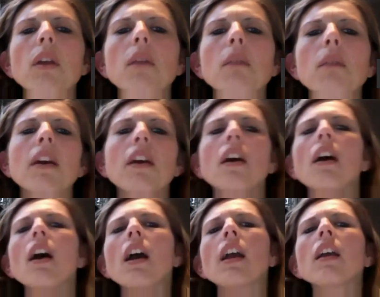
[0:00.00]
a minute.
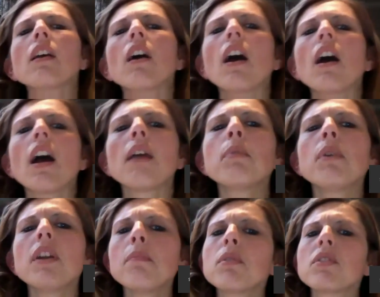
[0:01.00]
I
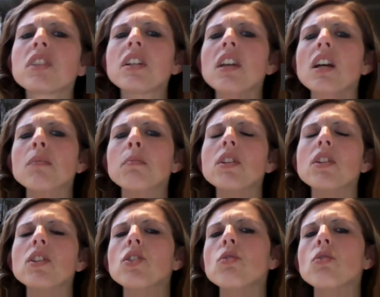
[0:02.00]
put in percentiles, but
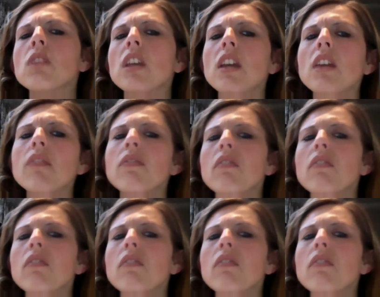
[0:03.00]
did you leave,